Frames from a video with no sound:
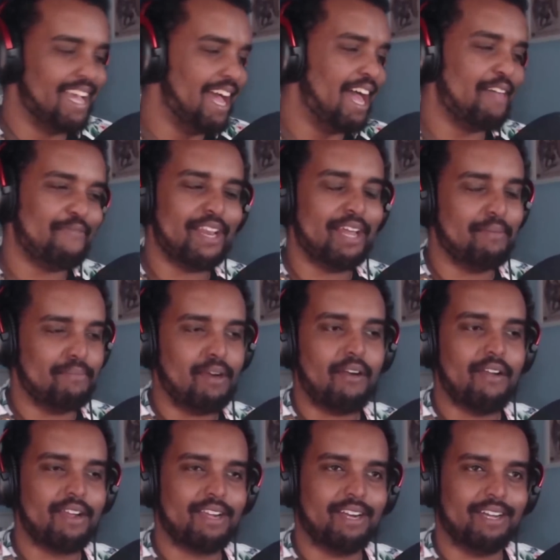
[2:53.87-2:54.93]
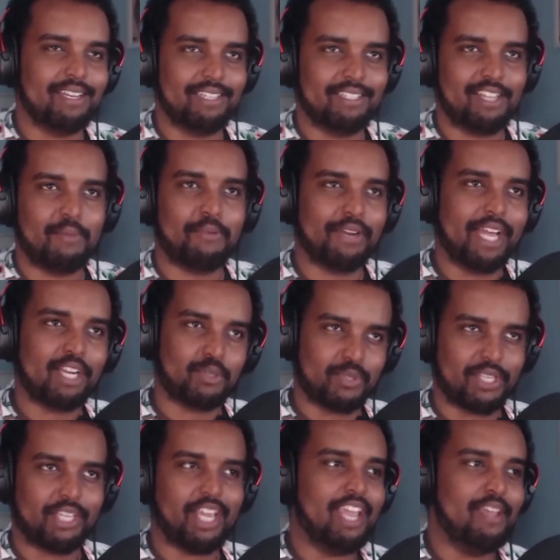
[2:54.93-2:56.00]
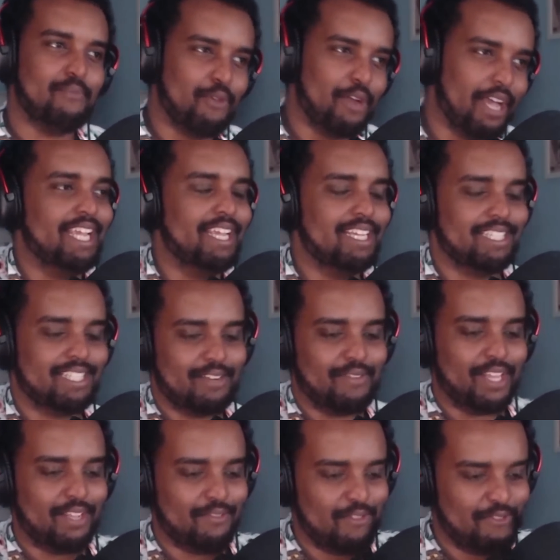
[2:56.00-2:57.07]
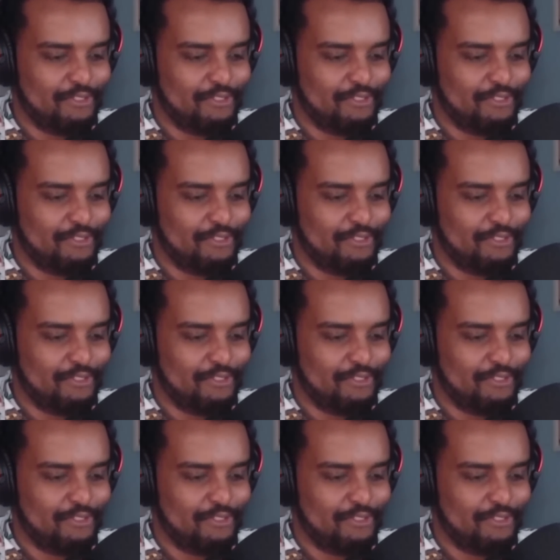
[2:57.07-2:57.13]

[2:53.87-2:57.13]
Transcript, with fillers: I feel like Mario Kart Double Dash was a game where instead of like